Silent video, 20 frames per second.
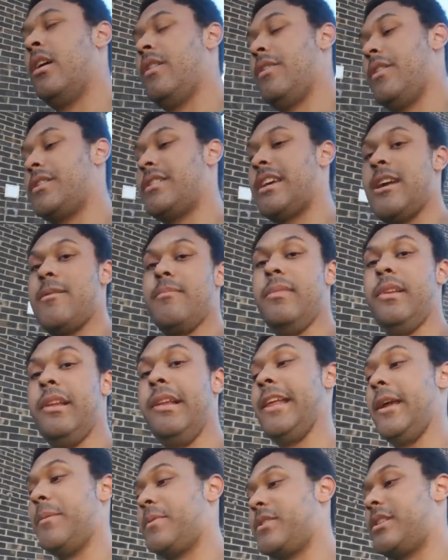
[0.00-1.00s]
the same
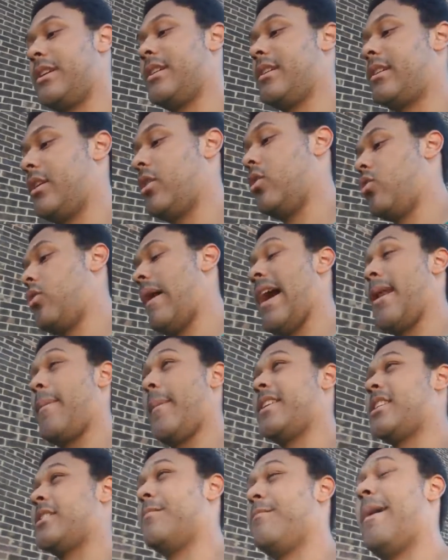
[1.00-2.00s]
lip syncing or
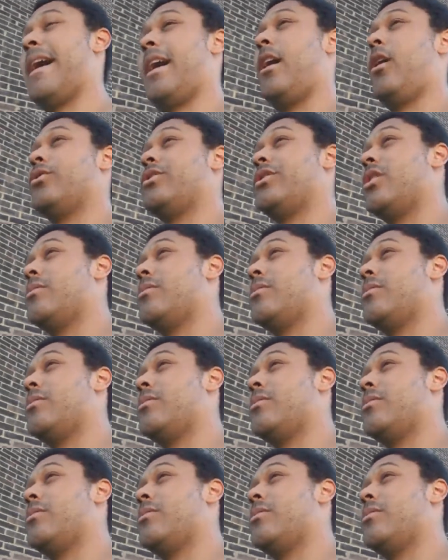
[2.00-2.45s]
animated mouths